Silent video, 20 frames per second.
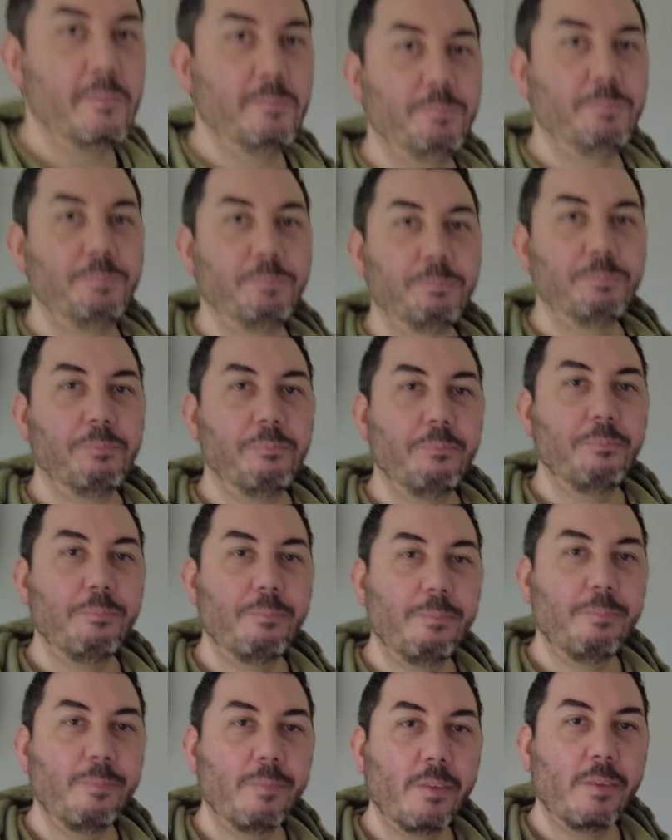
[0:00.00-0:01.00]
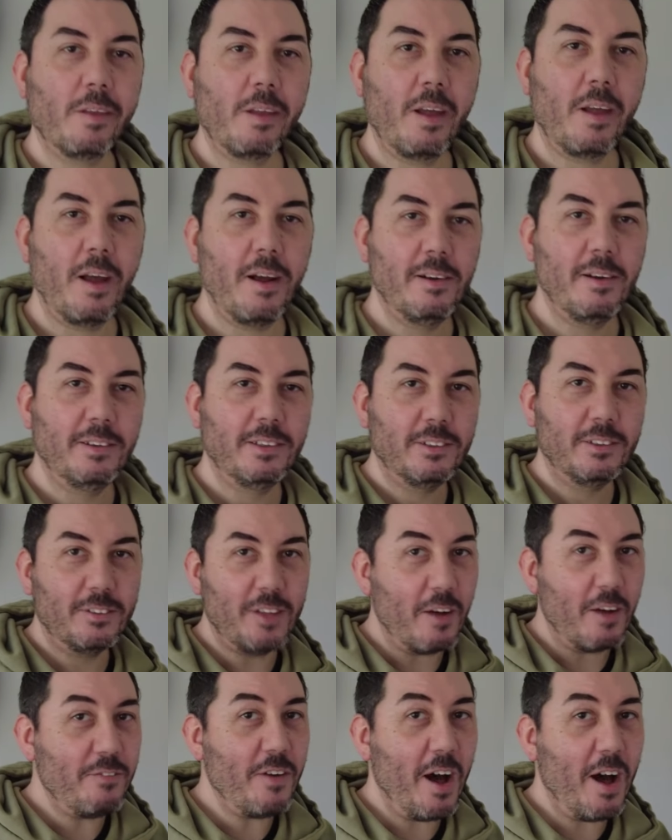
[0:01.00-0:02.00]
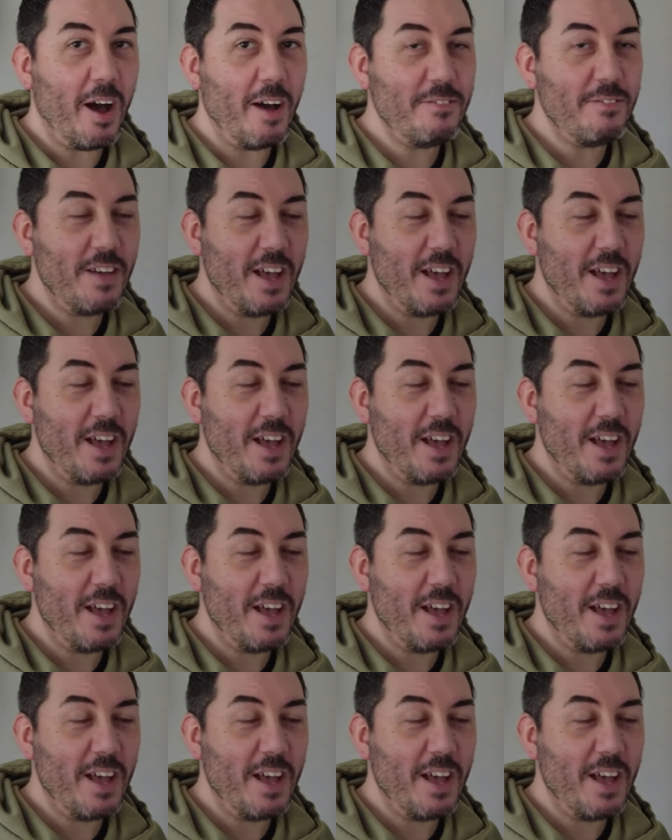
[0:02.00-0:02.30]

So, we're going to go and stuff our